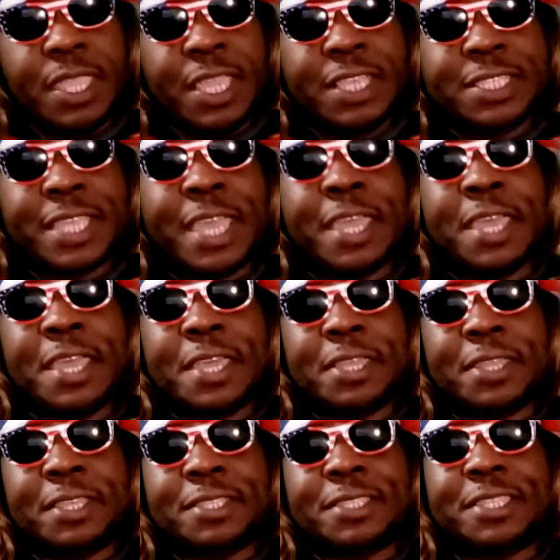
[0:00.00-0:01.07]
is that
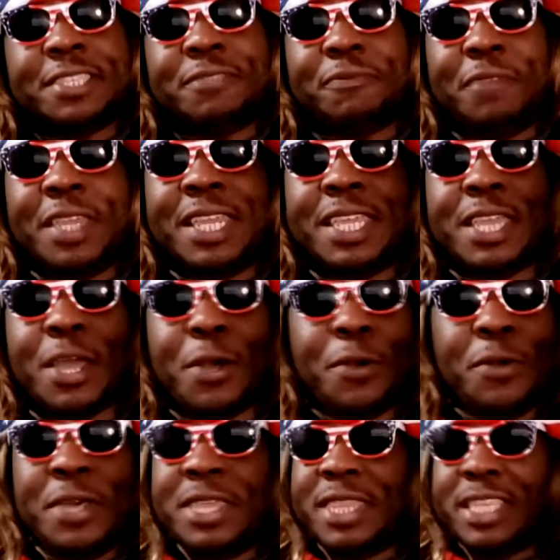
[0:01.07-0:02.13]
this this video,